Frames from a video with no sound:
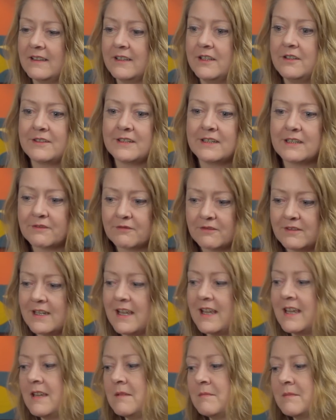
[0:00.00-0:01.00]
using different
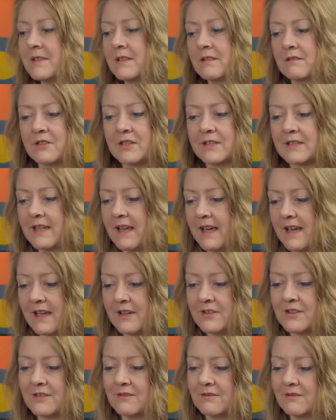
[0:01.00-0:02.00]
names and just
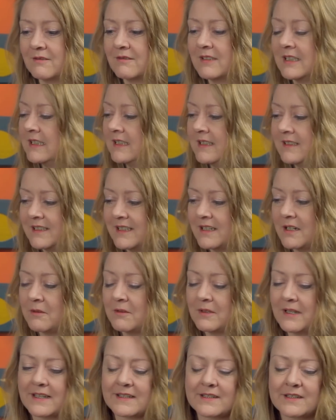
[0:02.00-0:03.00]
cash and, you know,
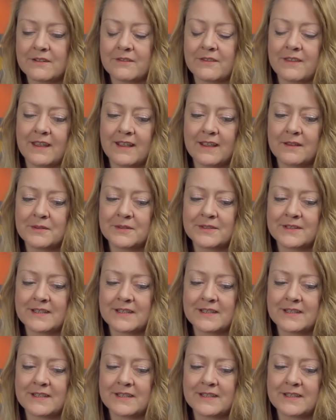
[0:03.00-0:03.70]
all that sort of thing. It